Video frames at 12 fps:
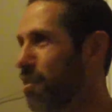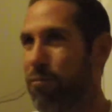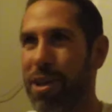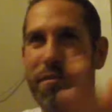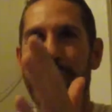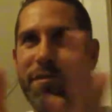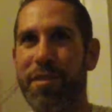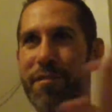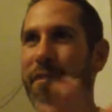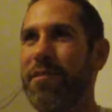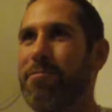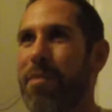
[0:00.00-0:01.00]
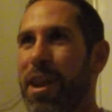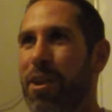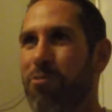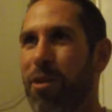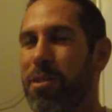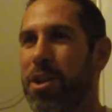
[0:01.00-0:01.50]
If we had 50-50 men
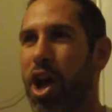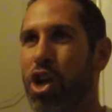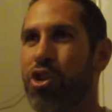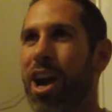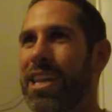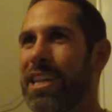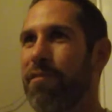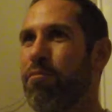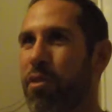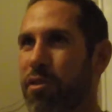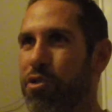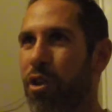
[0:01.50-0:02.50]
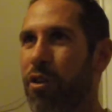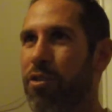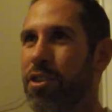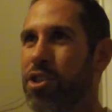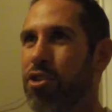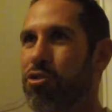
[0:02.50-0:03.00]
and women trying to give birth to all
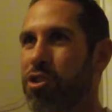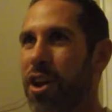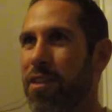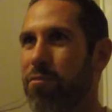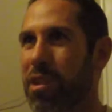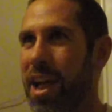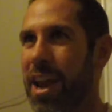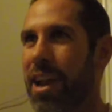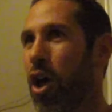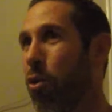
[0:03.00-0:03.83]
the children on the planet,